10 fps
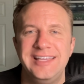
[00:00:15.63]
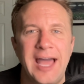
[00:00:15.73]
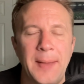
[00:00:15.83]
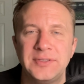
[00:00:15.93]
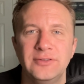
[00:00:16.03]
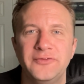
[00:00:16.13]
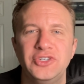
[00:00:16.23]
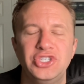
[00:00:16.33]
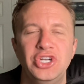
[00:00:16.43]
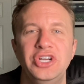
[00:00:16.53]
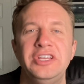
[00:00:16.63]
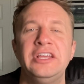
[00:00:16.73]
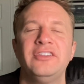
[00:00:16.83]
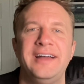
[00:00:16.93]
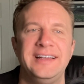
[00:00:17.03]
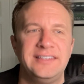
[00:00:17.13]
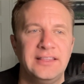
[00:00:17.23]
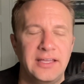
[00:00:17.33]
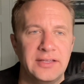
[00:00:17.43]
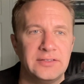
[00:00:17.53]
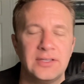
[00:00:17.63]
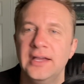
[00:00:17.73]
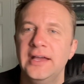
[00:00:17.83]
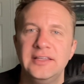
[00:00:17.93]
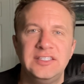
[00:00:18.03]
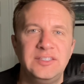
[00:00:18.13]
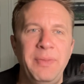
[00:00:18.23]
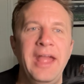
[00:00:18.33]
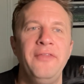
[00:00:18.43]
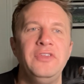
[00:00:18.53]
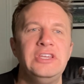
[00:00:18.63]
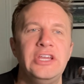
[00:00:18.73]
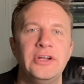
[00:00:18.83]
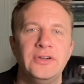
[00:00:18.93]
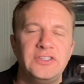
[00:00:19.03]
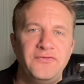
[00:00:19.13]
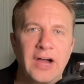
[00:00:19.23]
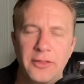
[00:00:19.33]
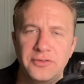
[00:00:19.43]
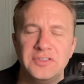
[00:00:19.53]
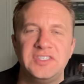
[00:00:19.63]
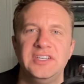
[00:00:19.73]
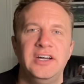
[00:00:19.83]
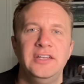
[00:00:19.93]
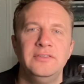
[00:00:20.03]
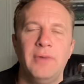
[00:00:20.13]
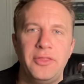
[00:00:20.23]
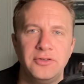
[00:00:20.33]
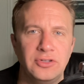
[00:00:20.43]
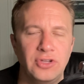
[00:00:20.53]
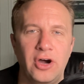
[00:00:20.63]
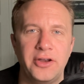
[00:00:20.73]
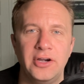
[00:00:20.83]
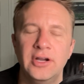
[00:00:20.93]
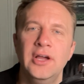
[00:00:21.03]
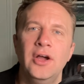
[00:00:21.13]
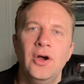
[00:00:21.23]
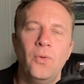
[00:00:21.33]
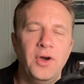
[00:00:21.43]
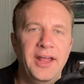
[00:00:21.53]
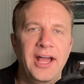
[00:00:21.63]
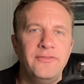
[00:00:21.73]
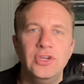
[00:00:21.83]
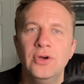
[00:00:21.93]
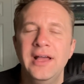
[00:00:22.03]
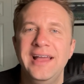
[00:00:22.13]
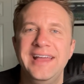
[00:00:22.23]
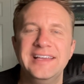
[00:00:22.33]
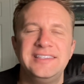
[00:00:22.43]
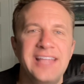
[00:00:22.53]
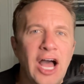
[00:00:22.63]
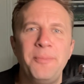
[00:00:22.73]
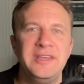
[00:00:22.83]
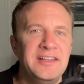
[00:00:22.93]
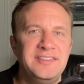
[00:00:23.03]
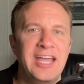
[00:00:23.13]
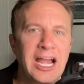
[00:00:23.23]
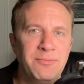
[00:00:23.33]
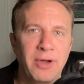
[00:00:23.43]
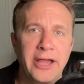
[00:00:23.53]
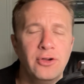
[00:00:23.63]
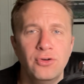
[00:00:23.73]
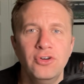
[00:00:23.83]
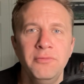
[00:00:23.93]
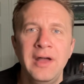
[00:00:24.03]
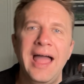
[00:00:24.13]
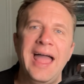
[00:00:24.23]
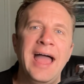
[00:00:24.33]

The absolute fraternity classic that has spanned the years, father to son, mother to daughter, what have you, is now being attacked by whom?